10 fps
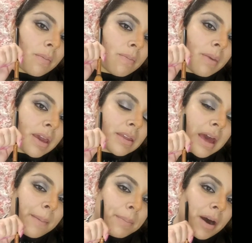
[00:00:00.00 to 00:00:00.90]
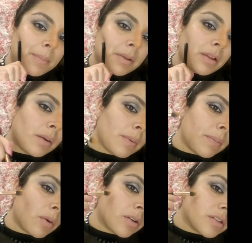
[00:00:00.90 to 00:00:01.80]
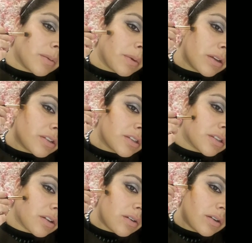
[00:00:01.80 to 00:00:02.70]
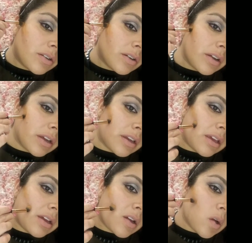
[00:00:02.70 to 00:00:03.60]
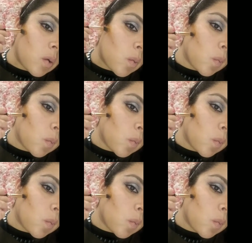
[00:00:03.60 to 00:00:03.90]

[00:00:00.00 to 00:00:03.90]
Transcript: make that pop a little bit more. So I'm going to just contour in here.